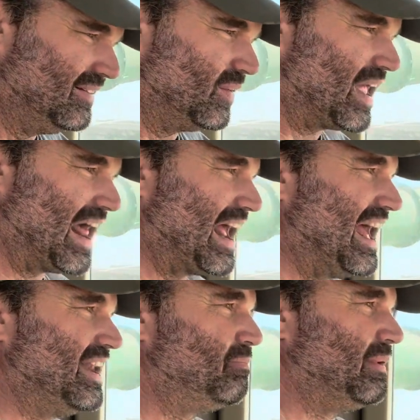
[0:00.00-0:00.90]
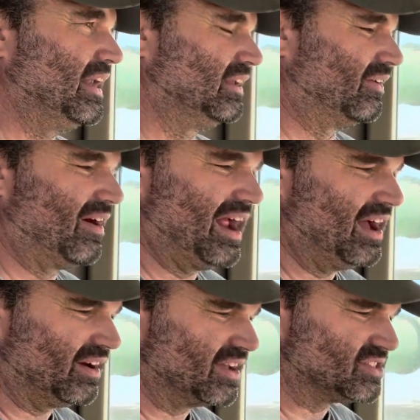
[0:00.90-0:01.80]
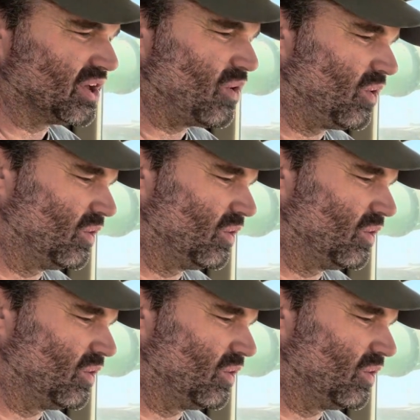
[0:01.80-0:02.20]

kind of had to piddle around because the corn